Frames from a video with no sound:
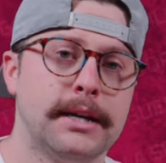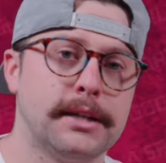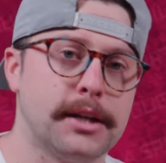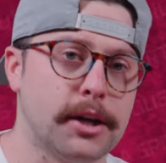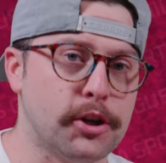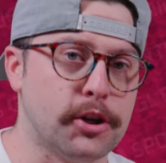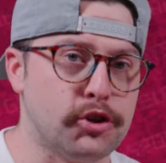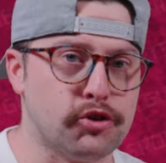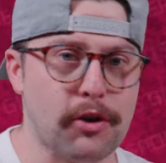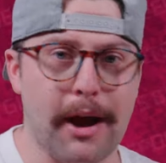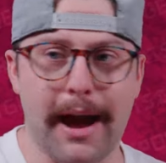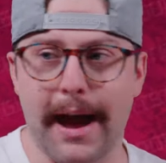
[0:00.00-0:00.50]

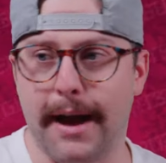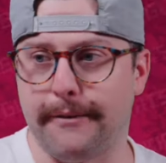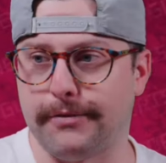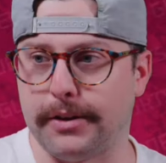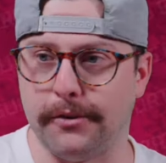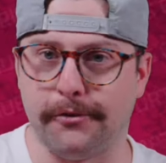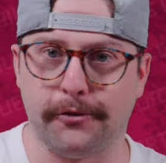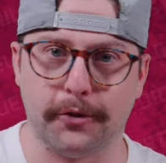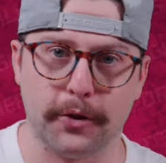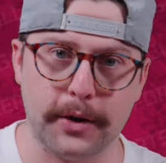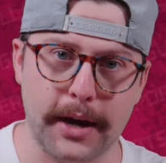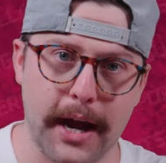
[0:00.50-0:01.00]
to draft
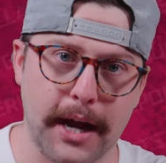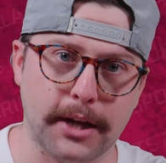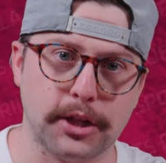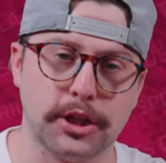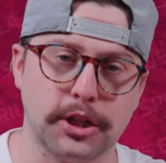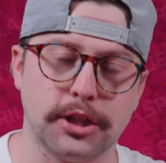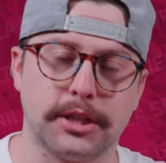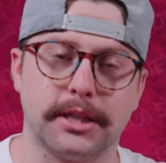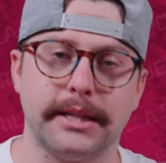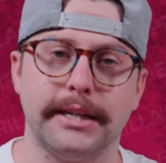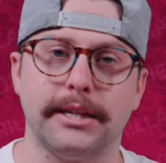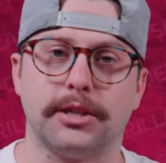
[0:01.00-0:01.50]
and free
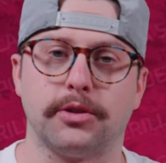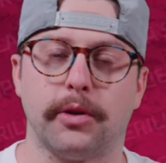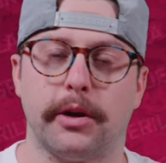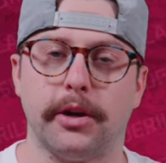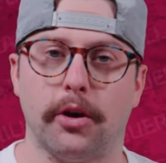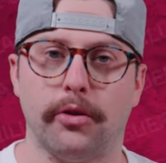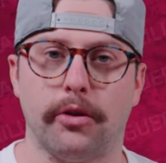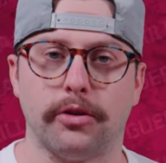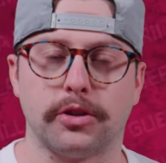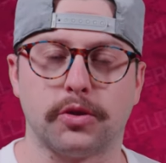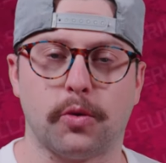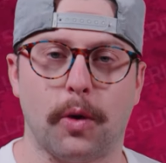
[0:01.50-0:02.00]
agency, so I
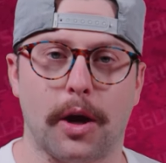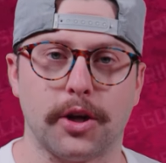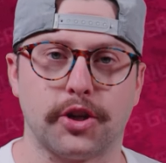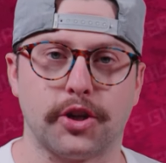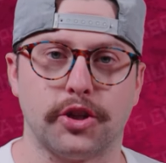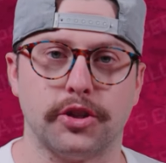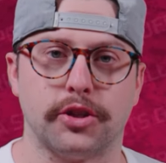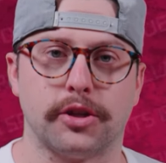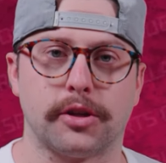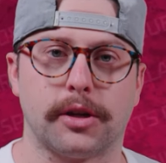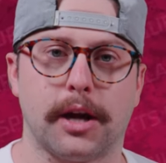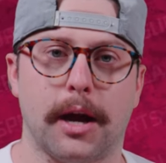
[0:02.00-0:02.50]
know those
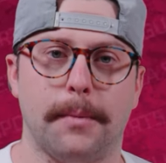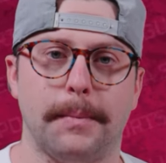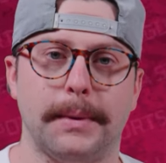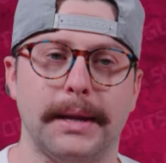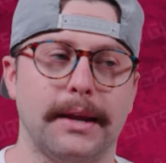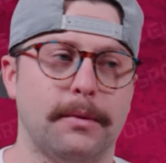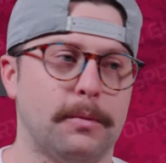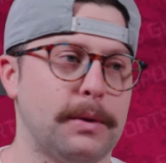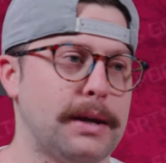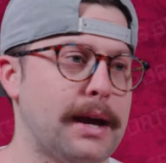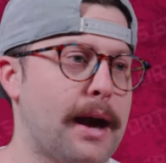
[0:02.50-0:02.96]
questions are coming in.